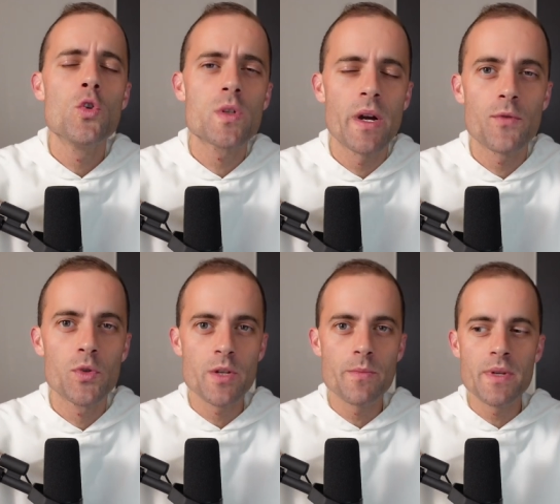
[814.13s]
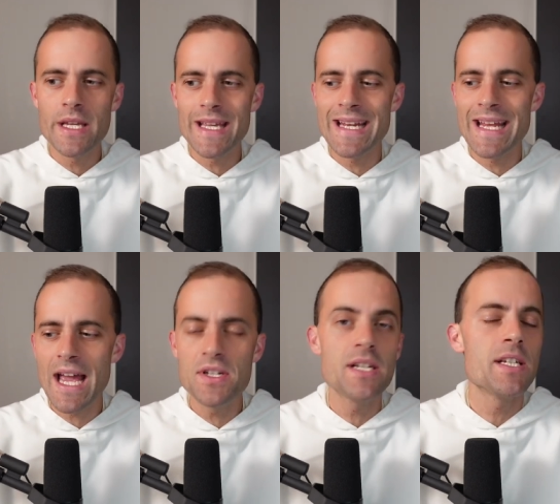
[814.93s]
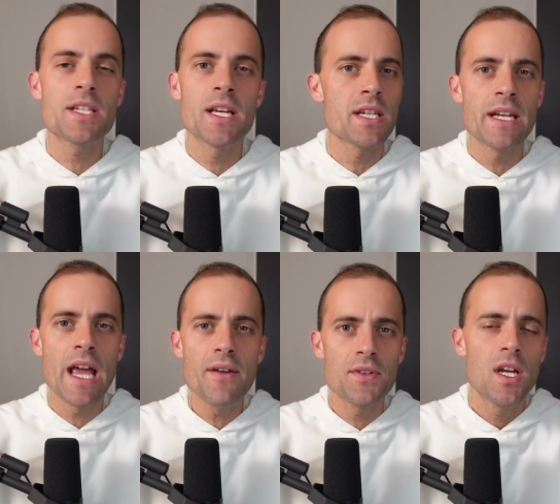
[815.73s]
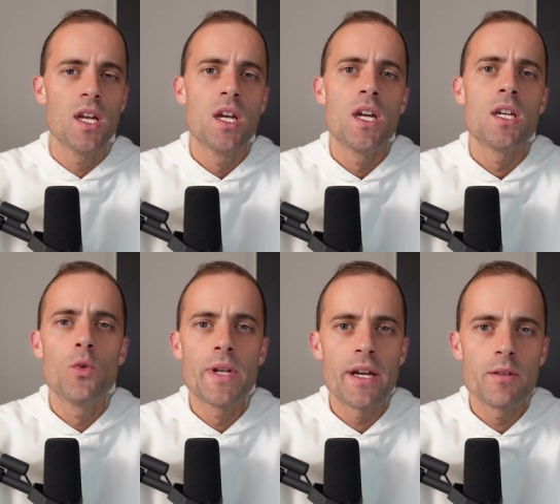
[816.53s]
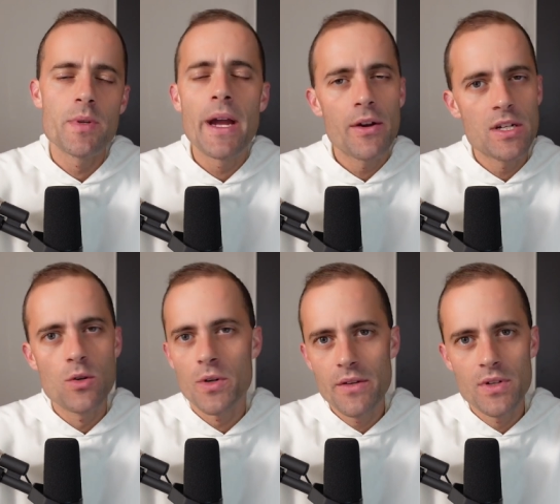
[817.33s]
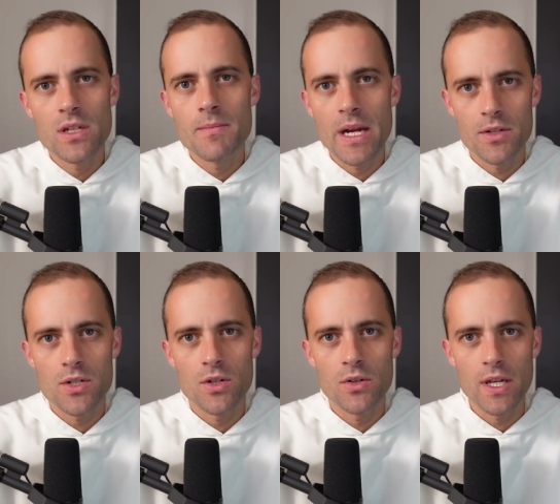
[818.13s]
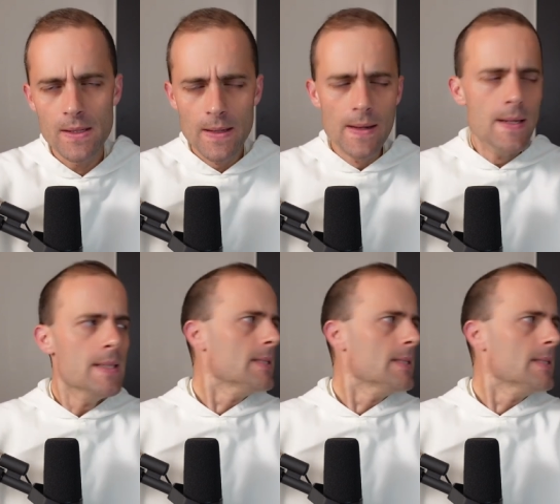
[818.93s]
Whose wife will she be in heaven? And he says, In heaven, you will neither be married nor given in marriage. Okay?